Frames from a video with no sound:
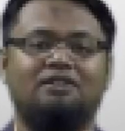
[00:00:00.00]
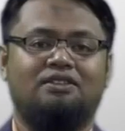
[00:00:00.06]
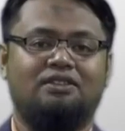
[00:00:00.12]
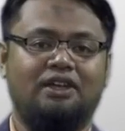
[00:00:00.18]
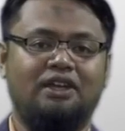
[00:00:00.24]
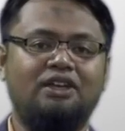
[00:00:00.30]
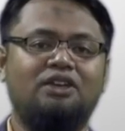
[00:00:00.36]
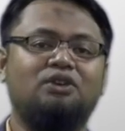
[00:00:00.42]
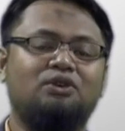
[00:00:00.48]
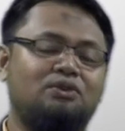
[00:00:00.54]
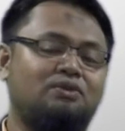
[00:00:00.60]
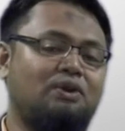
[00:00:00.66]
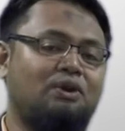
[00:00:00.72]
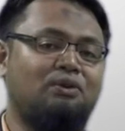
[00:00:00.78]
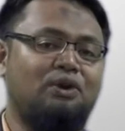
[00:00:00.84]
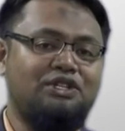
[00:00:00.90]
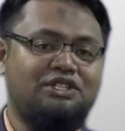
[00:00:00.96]
Thank you
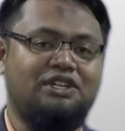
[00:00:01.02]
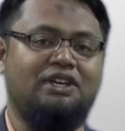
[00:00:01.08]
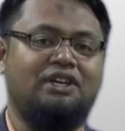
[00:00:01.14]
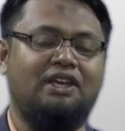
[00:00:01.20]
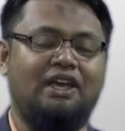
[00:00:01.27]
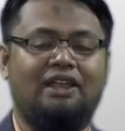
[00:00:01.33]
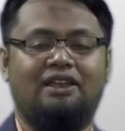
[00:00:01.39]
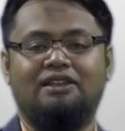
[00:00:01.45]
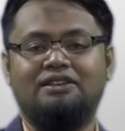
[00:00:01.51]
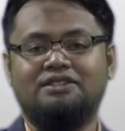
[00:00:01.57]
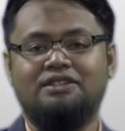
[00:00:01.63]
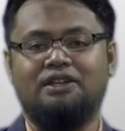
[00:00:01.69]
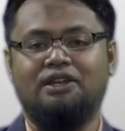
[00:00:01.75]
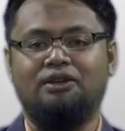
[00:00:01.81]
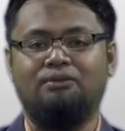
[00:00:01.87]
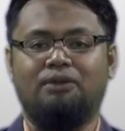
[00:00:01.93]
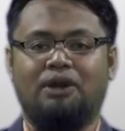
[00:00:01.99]
for watching and
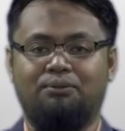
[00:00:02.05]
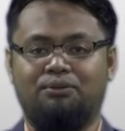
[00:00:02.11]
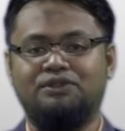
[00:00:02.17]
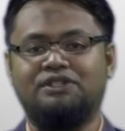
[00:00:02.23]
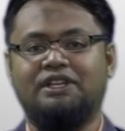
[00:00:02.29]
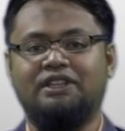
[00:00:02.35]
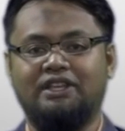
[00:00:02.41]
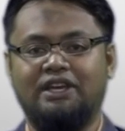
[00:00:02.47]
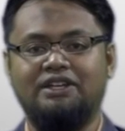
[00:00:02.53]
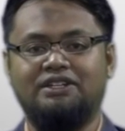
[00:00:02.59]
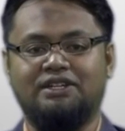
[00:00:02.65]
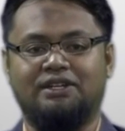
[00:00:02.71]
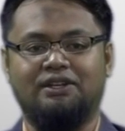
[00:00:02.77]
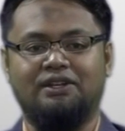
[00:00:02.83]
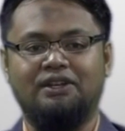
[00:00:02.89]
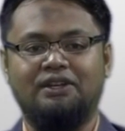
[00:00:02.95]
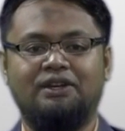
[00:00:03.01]
listening my
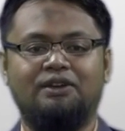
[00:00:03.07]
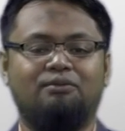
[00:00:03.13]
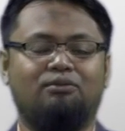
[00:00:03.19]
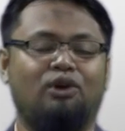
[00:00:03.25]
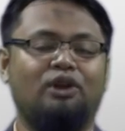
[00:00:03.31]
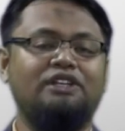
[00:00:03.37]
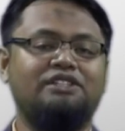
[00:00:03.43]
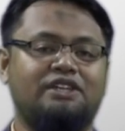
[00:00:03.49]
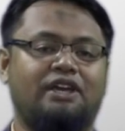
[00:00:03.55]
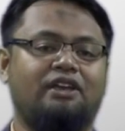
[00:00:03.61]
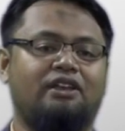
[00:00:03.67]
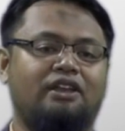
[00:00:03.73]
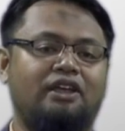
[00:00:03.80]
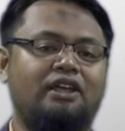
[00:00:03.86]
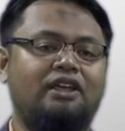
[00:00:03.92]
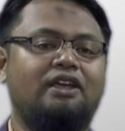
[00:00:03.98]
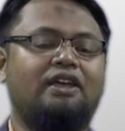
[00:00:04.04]
presentation,
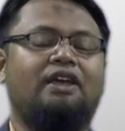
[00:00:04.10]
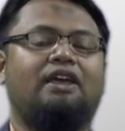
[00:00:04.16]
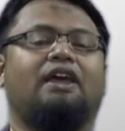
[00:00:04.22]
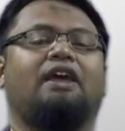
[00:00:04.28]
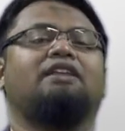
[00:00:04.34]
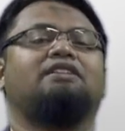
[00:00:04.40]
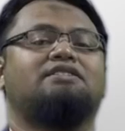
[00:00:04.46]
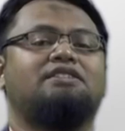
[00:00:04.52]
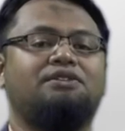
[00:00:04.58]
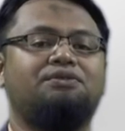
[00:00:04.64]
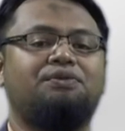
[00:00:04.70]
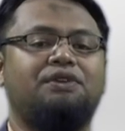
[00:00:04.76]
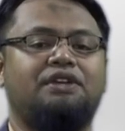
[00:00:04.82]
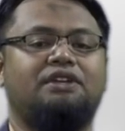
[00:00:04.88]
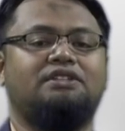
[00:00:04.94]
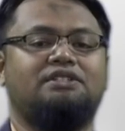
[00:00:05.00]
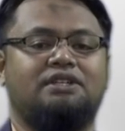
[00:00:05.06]
Polytechnic and
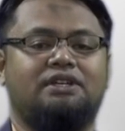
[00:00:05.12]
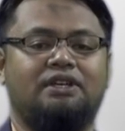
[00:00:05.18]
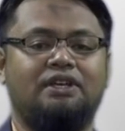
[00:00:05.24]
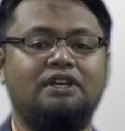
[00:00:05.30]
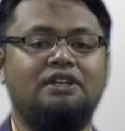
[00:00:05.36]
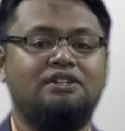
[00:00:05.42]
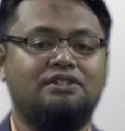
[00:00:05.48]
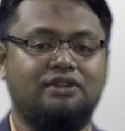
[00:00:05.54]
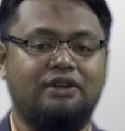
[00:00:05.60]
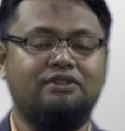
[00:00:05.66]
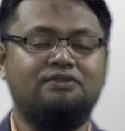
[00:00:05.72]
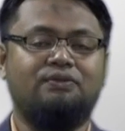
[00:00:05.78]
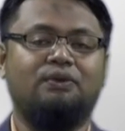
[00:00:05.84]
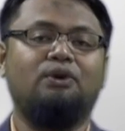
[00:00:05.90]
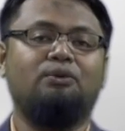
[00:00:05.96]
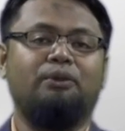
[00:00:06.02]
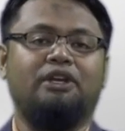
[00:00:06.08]
TVET
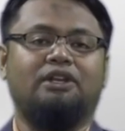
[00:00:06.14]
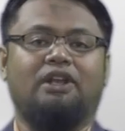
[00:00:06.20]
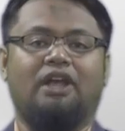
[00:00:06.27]
Transforming